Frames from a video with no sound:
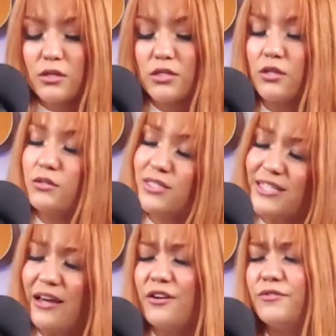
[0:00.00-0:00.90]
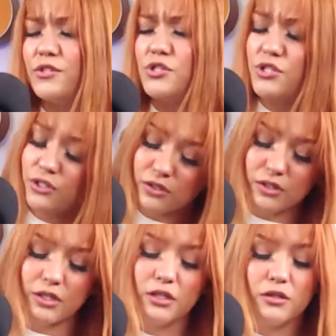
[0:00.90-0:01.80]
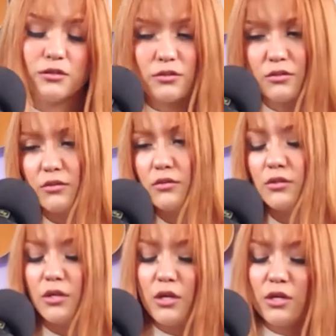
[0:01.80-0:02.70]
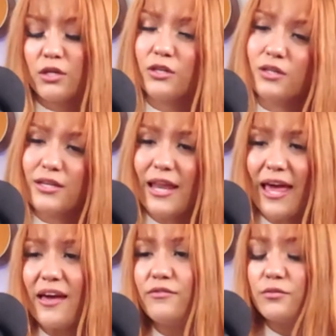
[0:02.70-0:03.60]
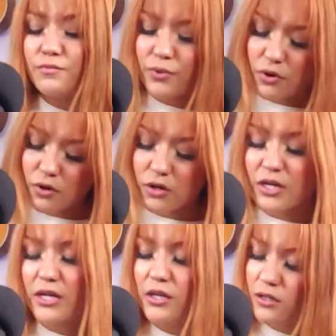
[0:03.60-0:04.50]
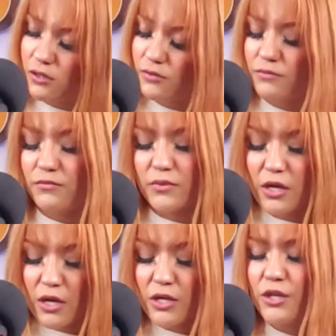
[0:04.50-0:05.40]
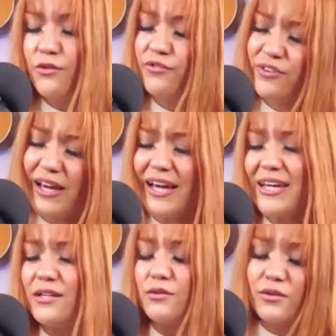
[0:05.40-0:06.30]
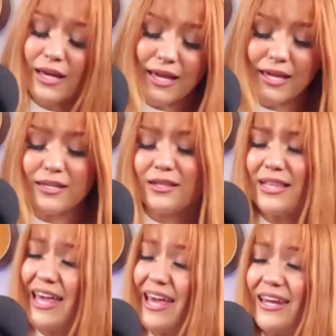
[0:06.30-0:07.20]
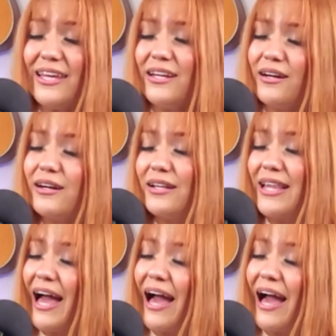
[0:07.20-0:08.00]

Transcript: So self-assured never bored. You find a way to let it all